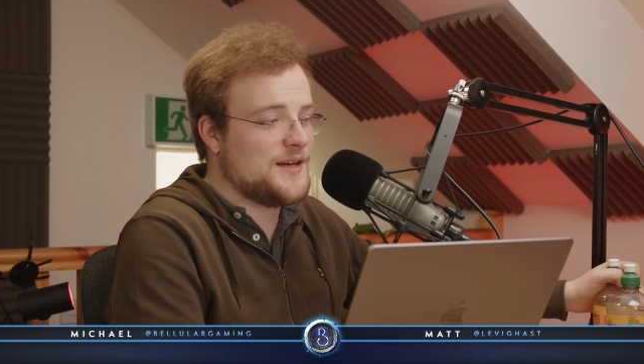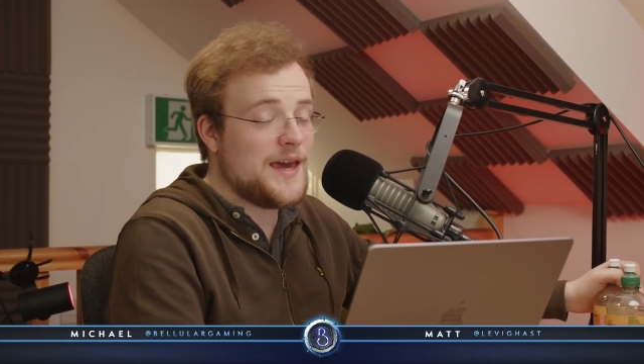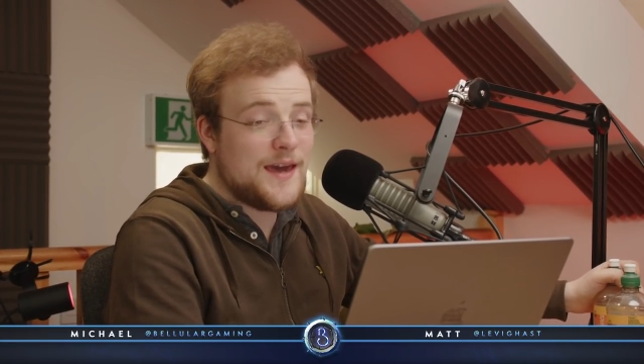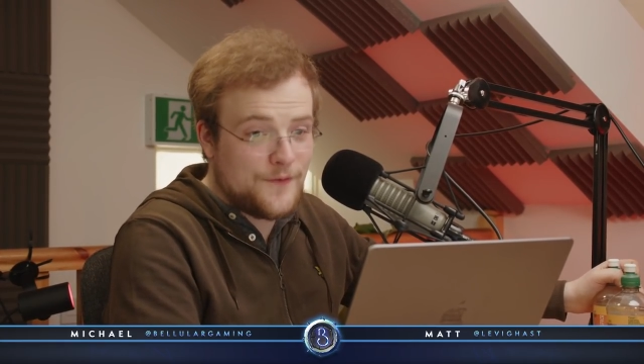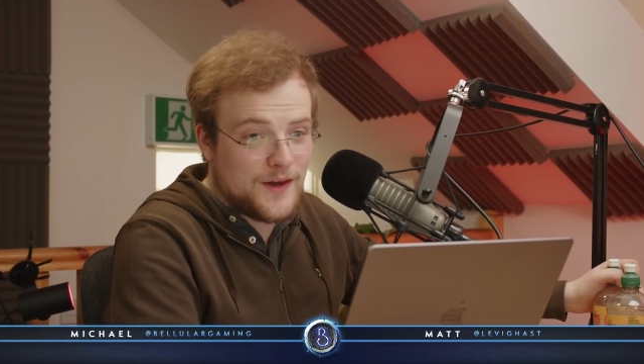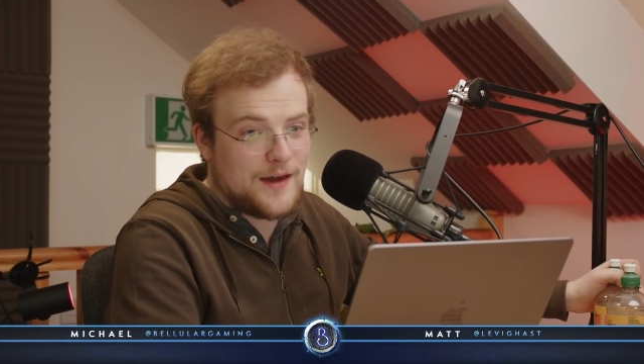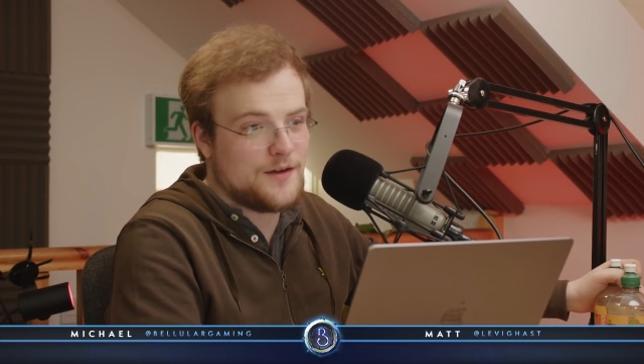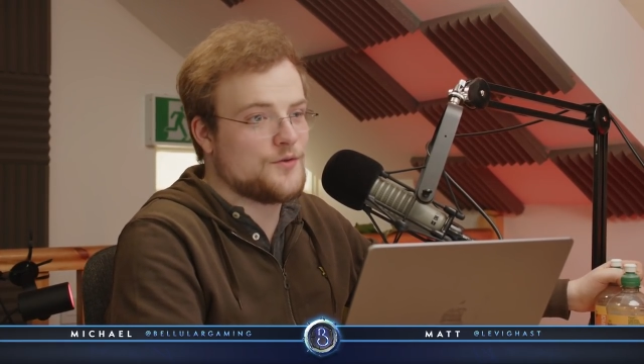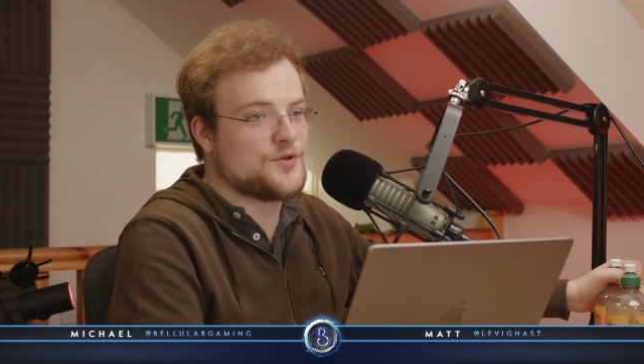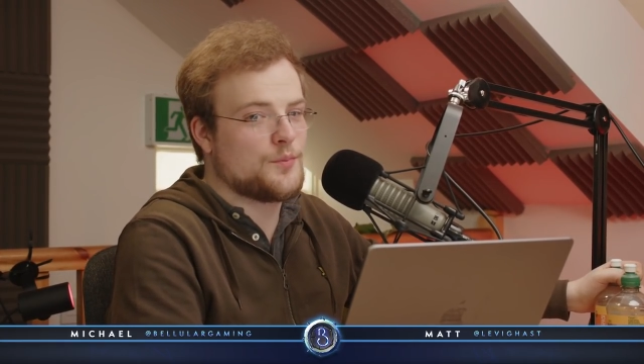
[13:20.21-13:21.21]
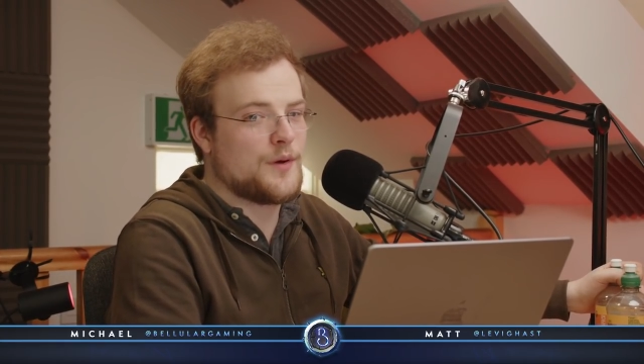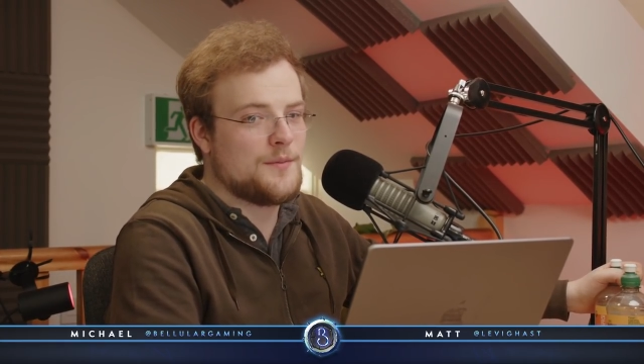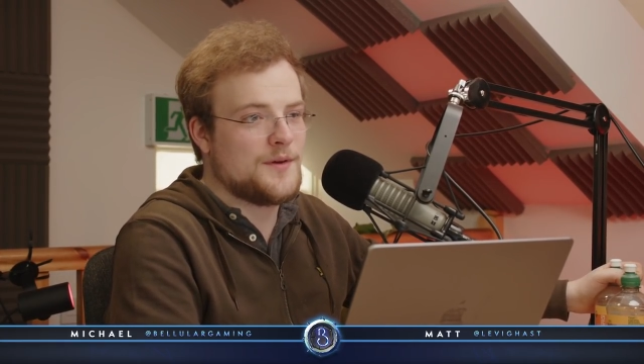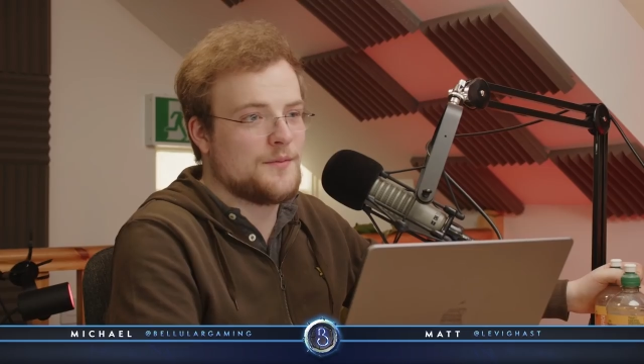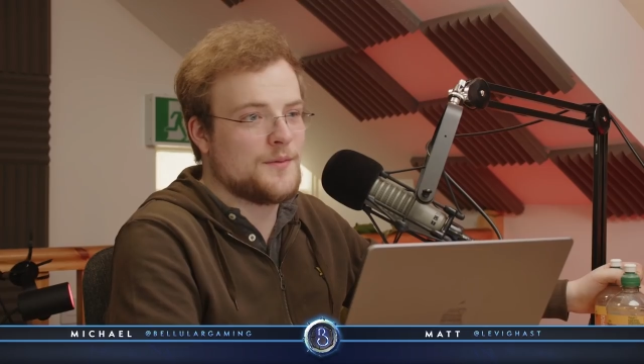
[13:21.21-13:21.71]
Mm-hmm. If you get YouTube
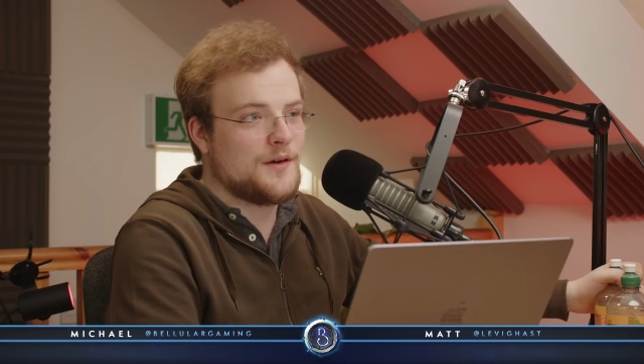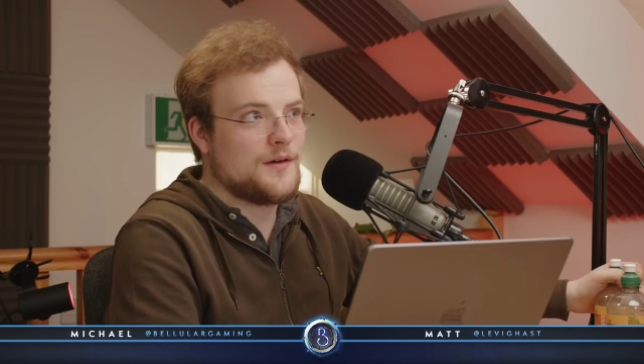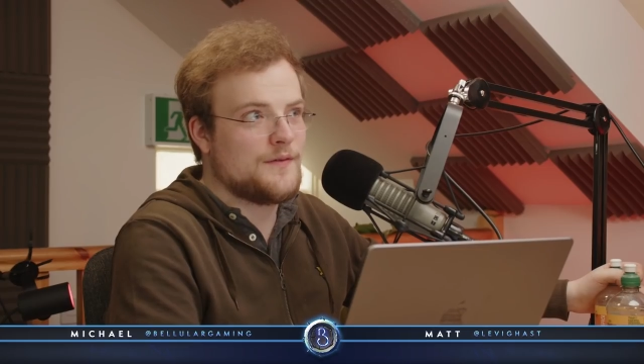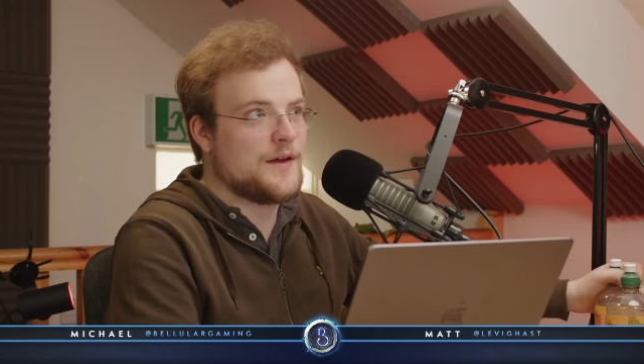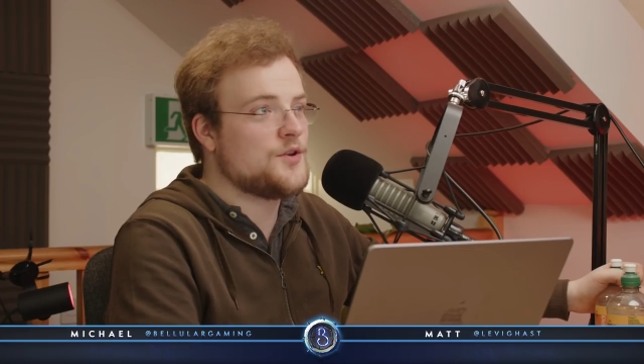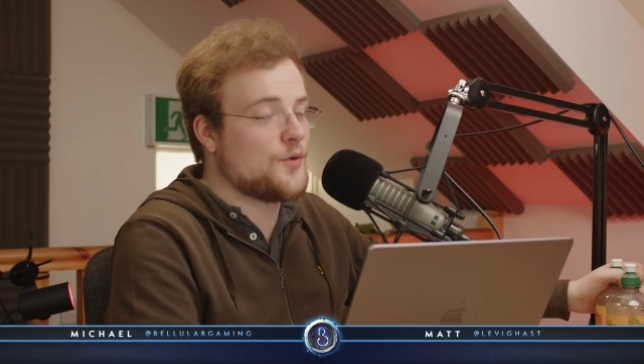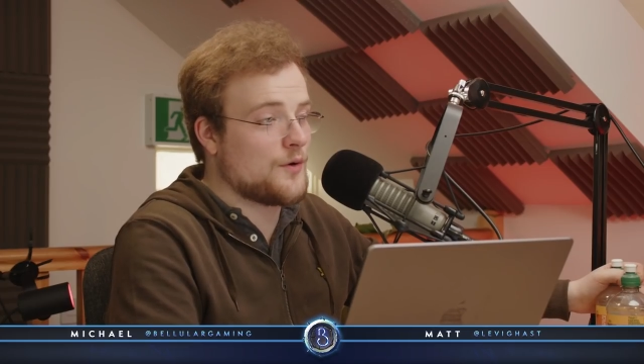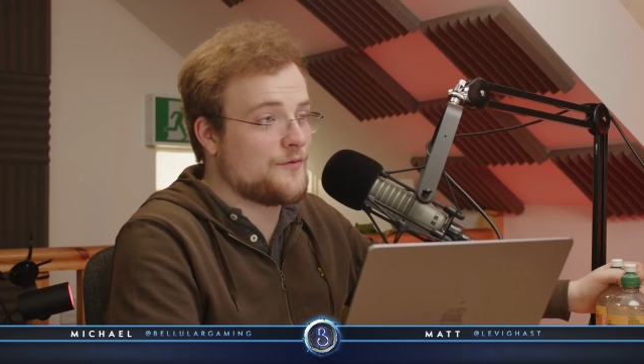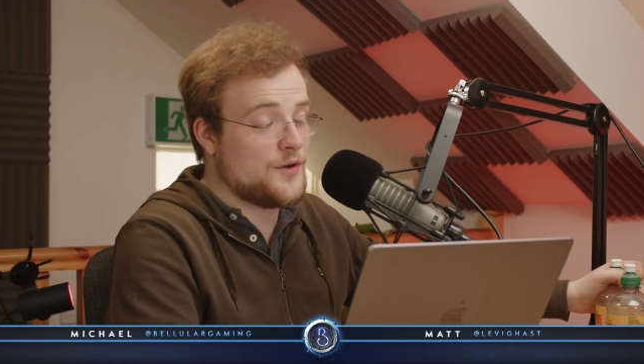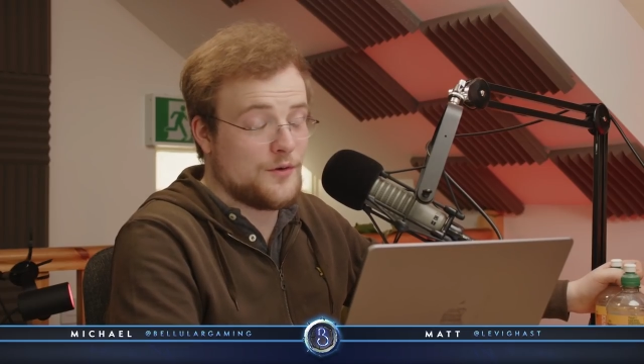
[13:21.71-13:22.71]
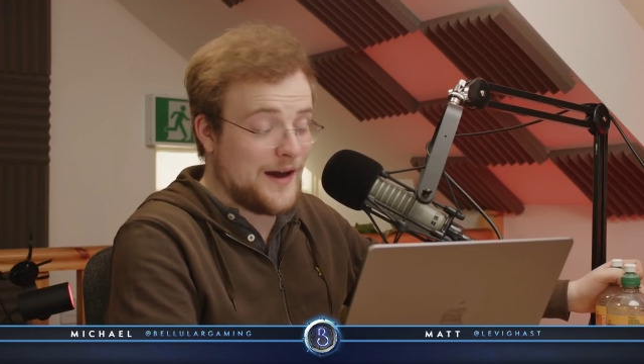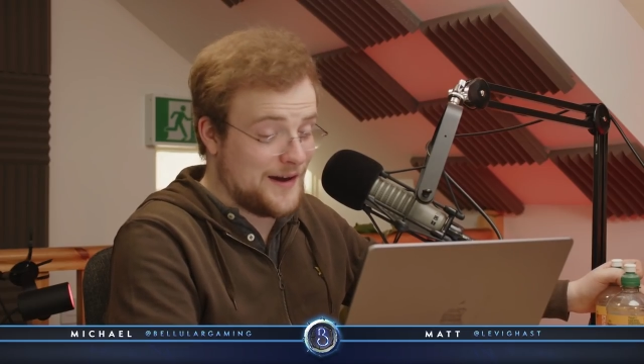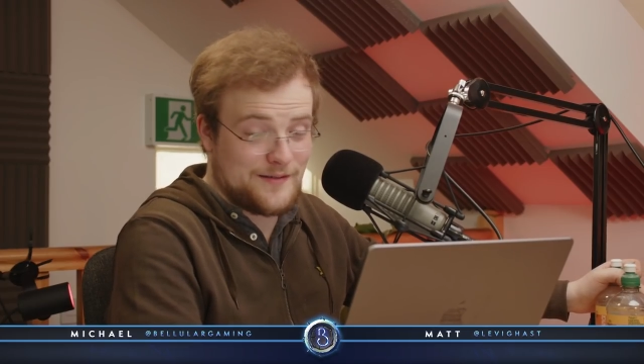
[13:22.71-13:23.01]
Premium, then your view,